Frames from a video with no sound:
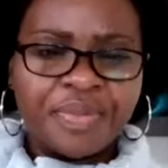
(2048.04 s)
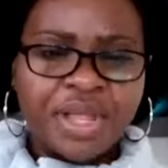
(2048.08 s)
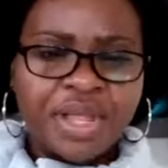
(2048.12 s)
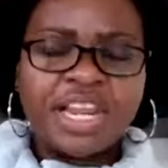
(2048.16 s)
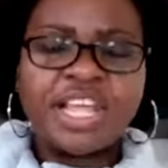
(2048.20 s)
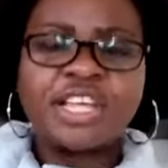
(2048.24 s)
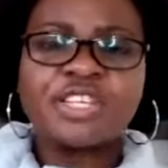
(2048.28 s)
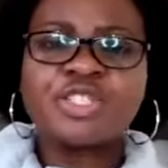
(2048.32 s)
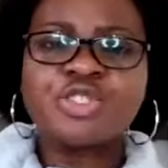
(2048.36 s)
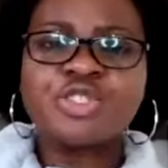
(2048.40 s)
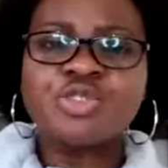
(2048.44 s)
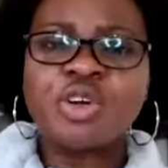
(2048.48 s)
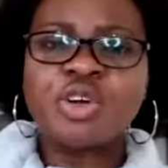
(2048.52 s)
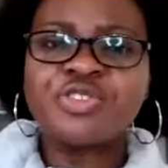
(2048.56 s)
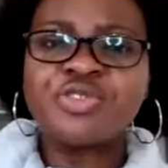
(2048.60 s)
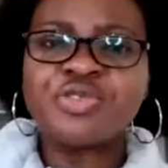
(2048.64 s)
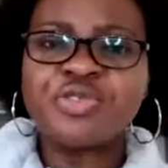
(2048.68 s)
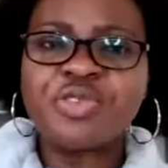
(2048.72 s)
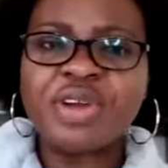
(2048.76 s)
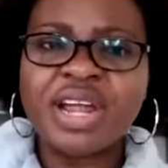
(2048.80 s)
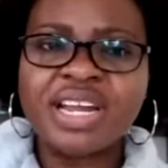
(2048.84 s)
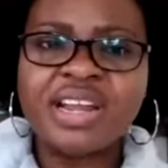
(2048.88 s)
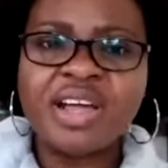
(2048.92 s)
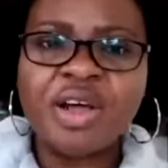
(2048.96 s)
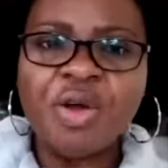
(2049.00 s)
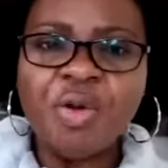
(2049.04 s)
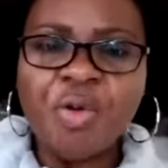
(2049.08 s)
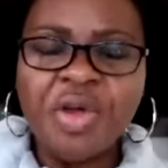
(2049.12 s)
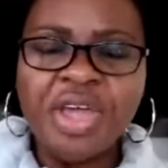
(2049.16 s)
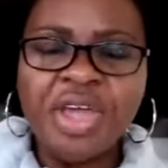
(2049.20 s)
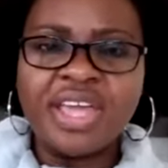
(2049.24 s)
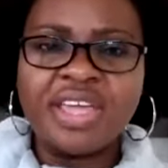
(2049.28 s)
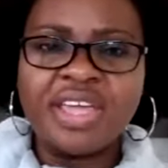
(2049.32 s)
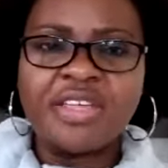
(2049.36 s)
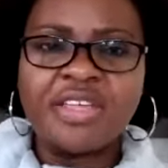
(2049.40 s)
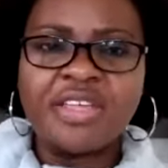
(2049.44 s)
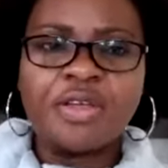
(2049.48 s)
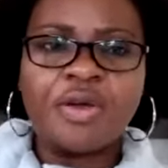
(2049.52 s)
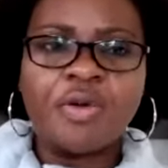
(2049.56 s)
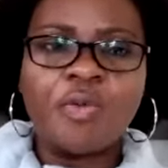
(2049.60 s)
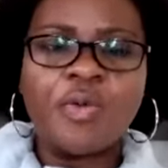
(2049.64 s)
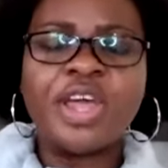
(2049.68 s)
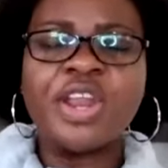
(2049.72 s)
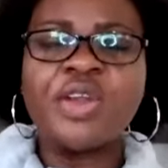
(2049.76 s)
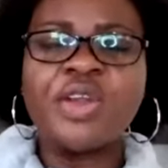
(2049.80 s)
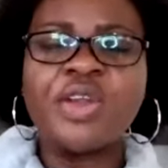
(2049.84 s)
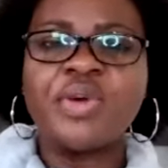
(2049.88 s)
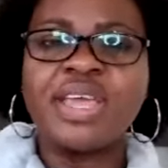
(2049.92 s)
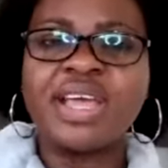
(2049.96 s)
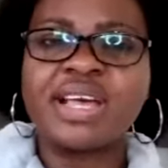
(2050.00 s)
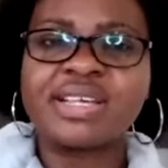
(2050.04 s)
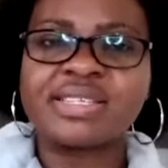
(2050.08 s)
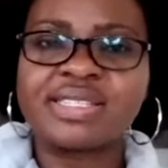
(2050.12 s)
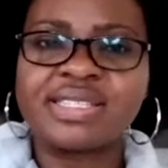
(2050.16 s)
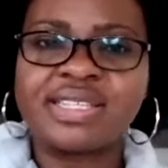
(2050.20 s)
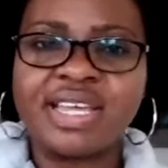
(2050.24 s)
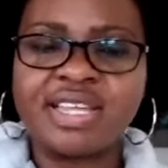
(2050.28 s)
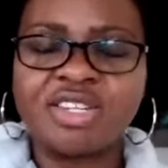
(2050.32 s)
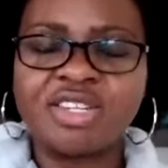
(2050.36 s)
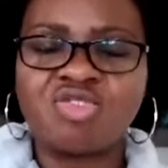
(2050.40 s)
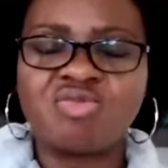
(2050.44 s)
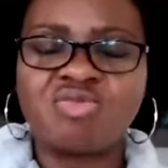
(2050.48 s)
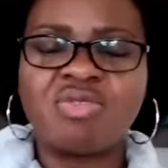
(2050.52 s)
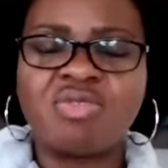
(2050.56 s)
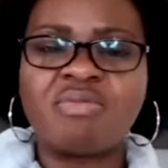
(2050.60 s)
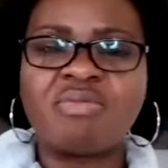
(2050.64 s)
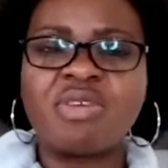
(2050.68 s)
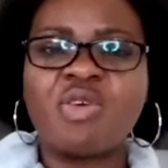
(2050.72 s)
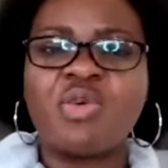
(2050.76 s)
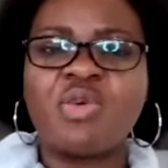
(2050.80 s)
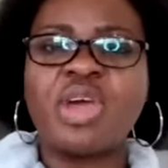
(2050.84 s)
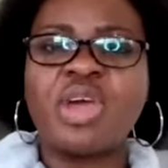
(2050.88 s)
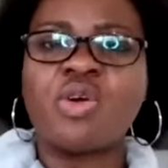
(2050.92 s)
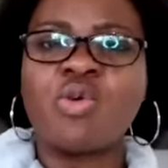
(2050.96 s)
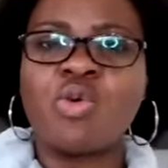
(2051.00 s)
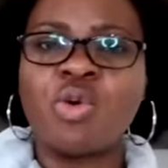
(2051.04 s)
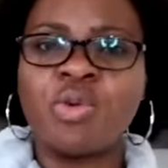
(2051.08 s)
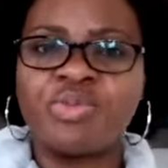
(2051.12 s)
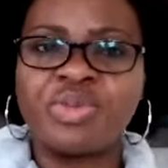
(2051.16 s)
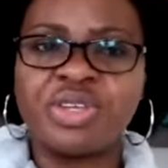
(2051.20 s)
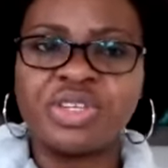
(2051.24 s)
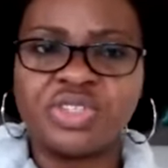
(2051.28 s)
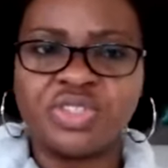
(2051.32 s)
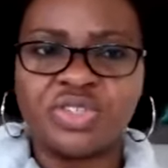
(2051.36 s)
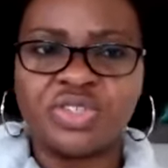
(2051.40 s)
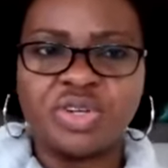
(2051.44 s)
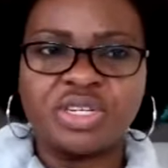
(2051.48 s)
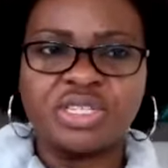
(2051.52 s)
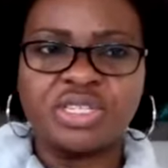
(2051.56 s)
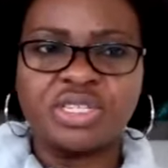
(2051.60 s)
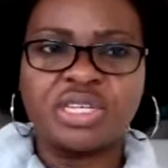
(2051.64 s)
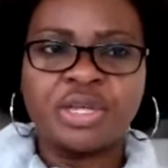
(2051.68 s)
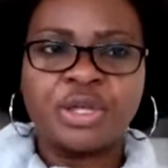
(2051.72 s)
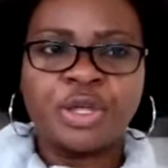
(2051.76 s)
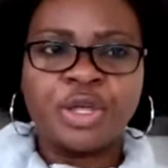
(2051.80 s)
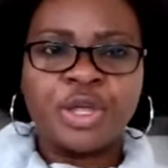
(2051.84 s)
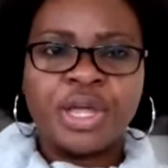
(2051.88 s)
Let's not run away when we are sent. Remember, we are commissioned.